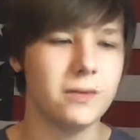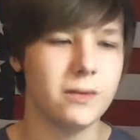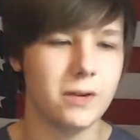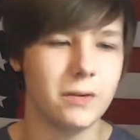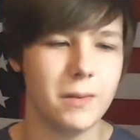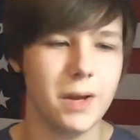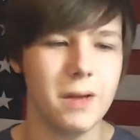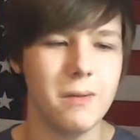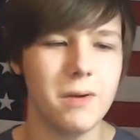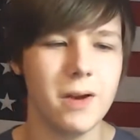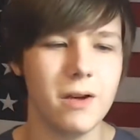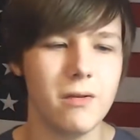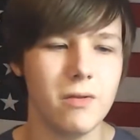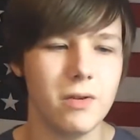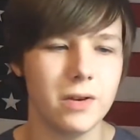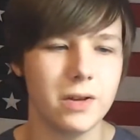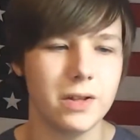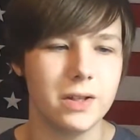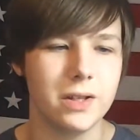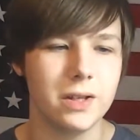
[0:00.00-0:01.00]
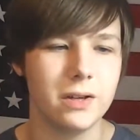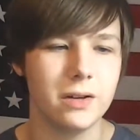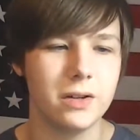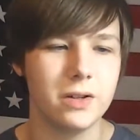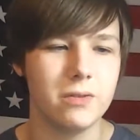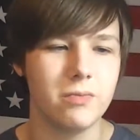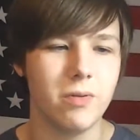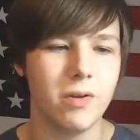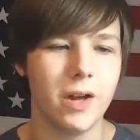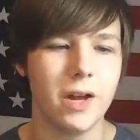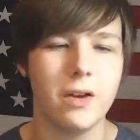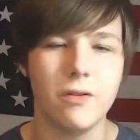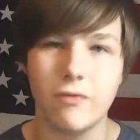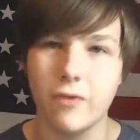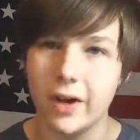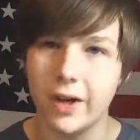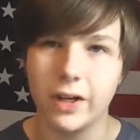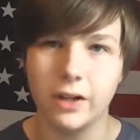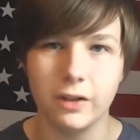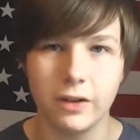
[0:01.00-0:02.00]
or maybe I will consider just playing
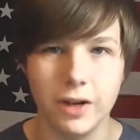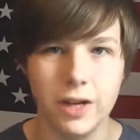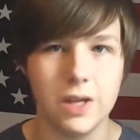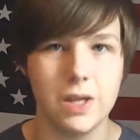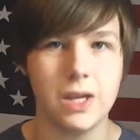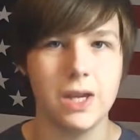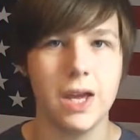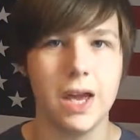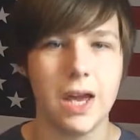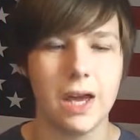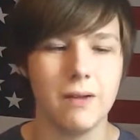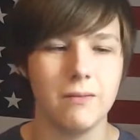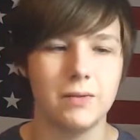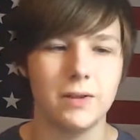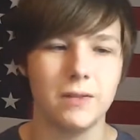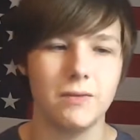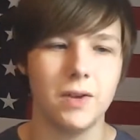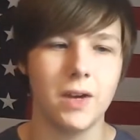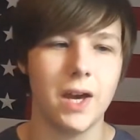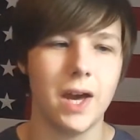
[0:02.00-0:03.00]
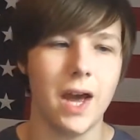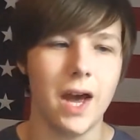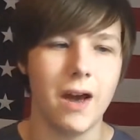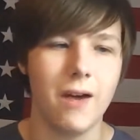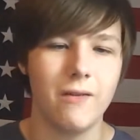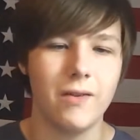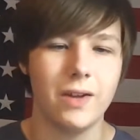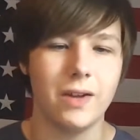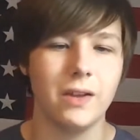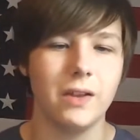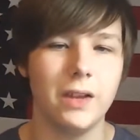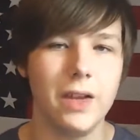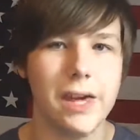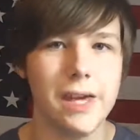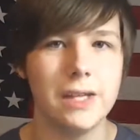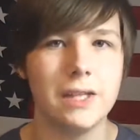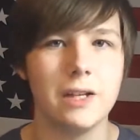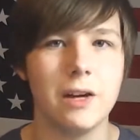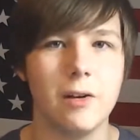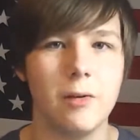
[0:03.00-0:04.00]
regular indie games if they have at
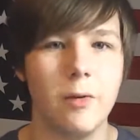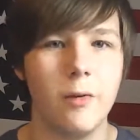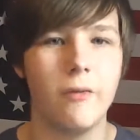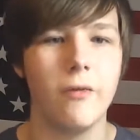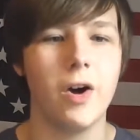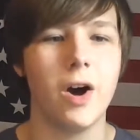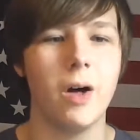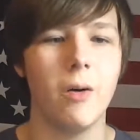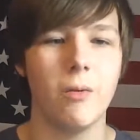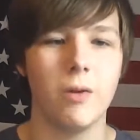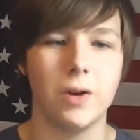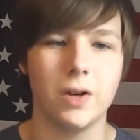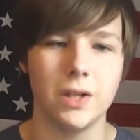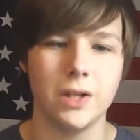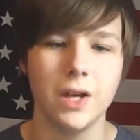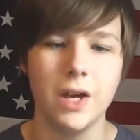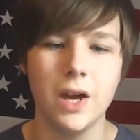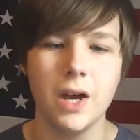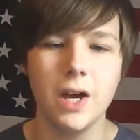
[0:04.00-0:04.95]
least 100 followers,